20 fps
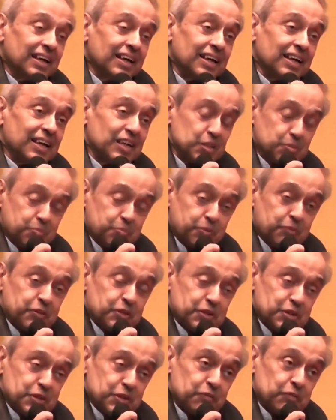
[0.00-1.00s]
as
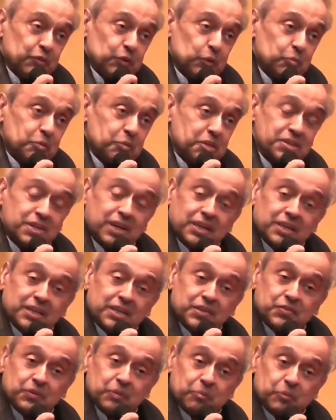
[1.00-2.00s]
Professor of Global
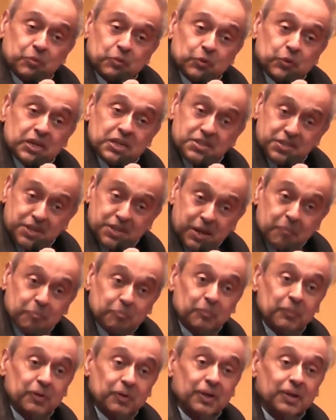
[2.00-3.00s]
Studies from USM
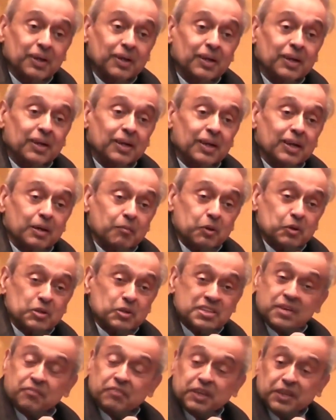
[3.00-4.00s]
about
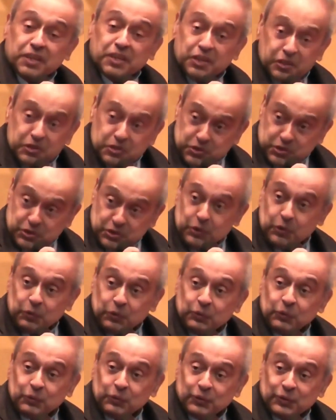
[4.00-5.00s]
7 years ago.
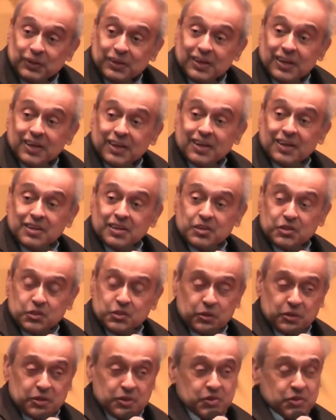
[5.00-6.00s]
So
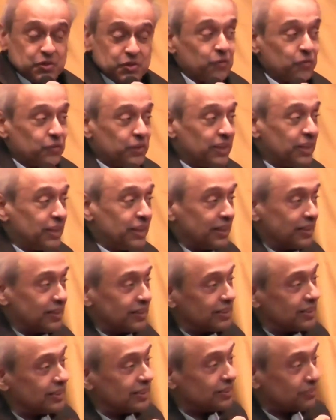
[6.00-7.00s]
it is not really
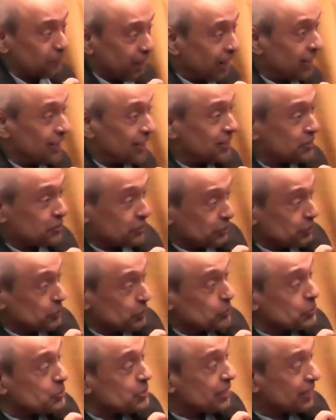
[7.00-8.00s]
right to
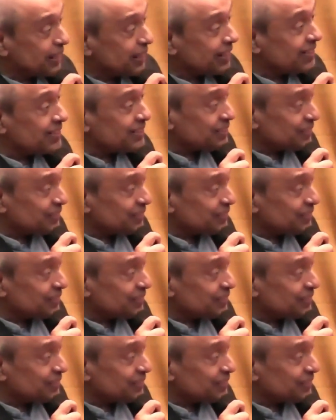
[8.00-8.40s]
use that